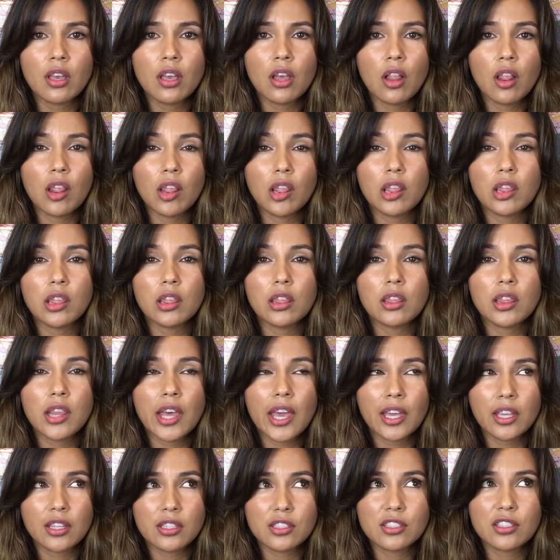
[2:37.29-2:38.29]

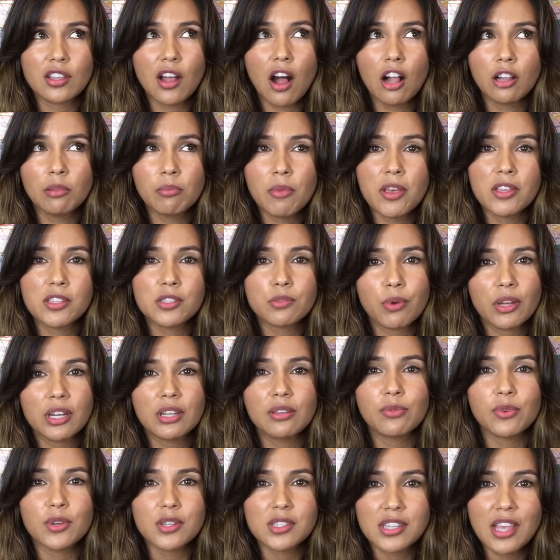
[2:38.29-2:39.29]
like almost
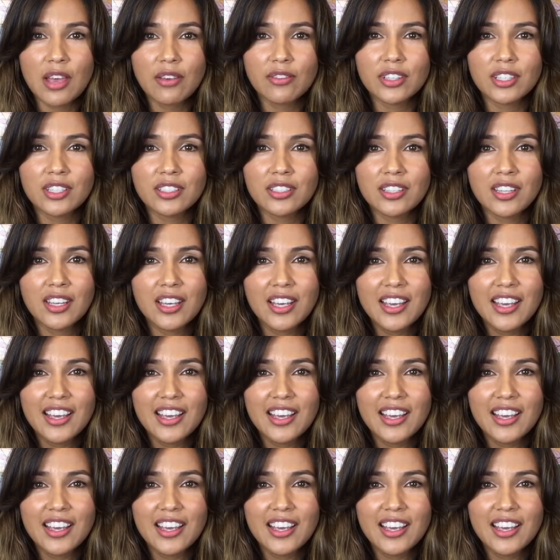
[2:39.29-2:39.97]
24/7.